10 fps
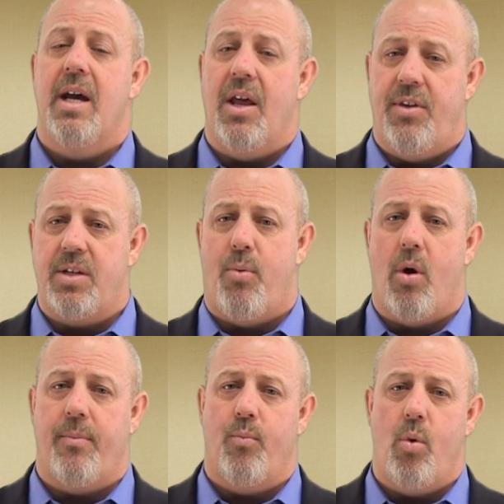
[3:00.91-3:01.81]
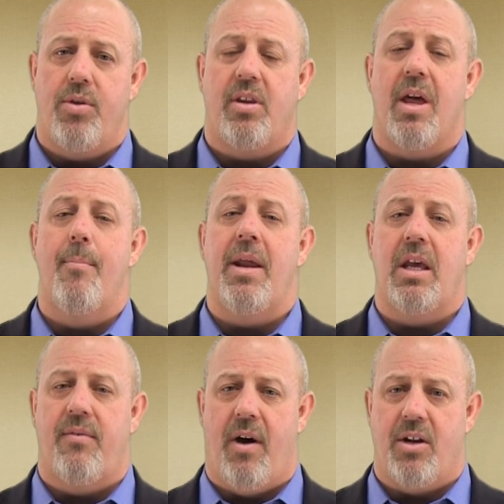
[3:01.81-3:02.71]
At this point, we think that many
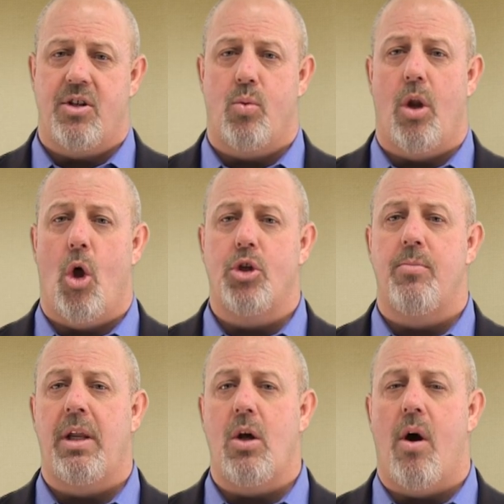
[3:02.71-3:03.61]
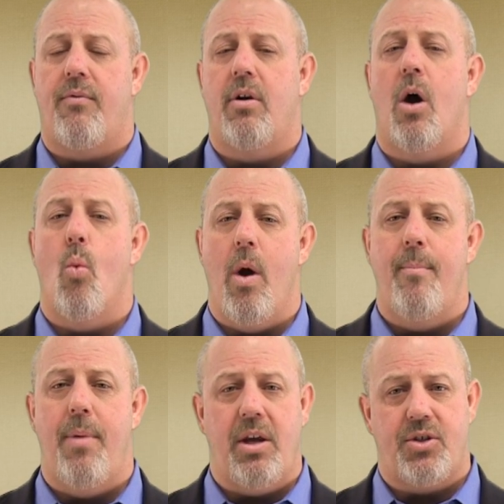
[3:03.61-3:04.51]
advisors will ultimately offer a
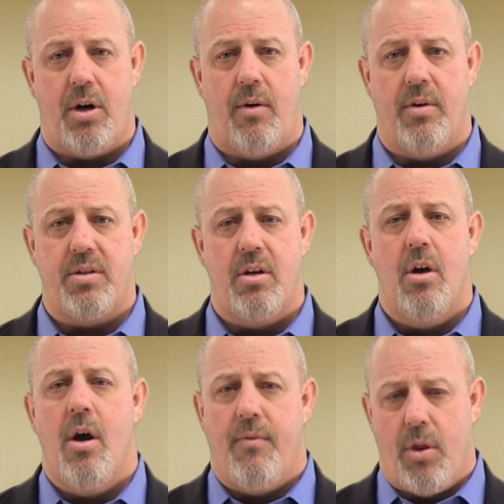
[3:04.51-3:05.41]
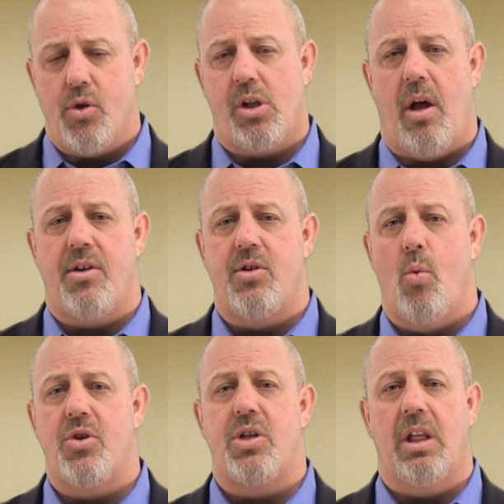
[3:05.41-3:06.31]
web-based service for those clients who
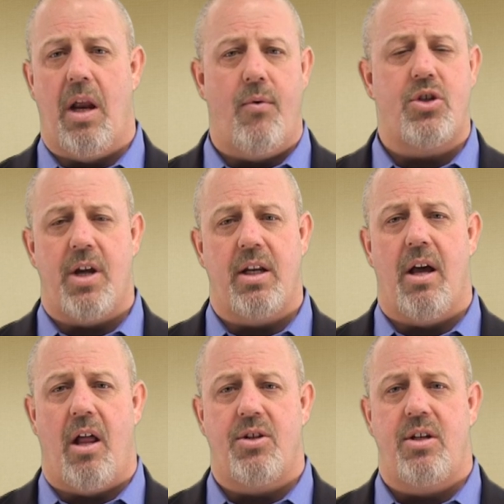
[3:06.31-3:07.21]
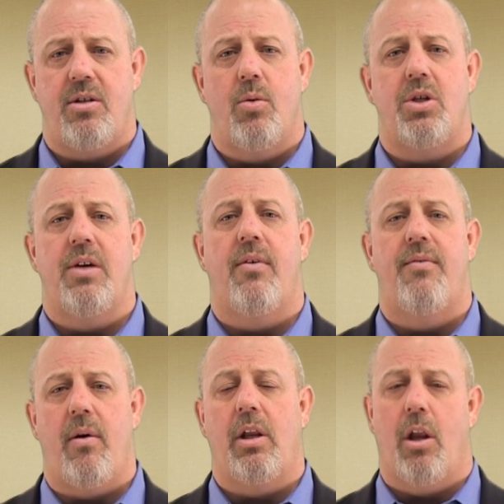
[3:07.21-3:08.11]
wish to leverage technology to achieve a
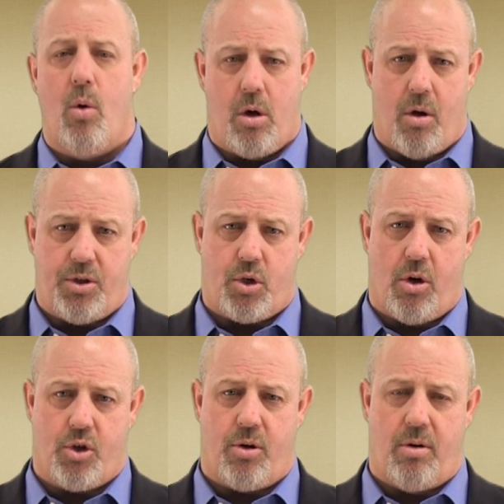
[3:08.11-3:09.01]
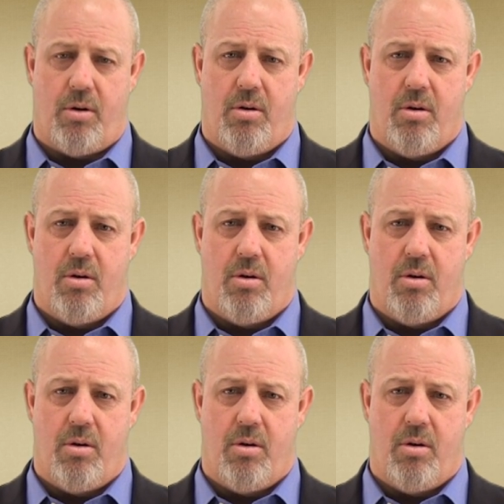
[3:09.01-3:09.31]
very low-cost structure.